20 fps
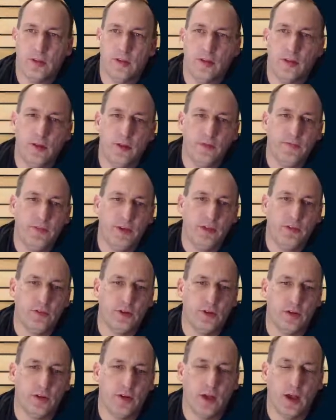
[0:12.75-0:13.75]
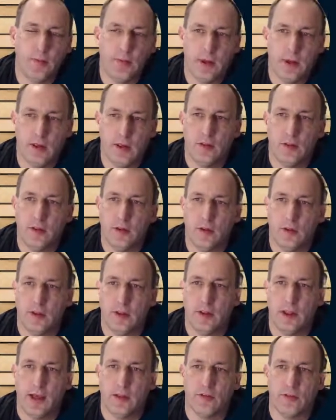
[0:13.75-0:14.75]
It's a new feature coming to
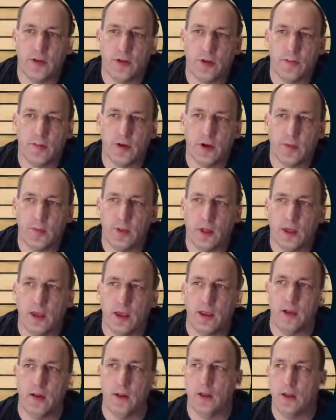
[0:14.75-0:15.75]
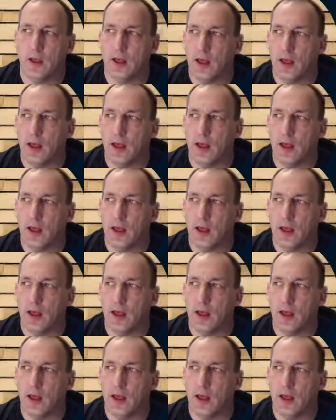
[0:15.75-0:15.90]
the next Gutenberg plugin,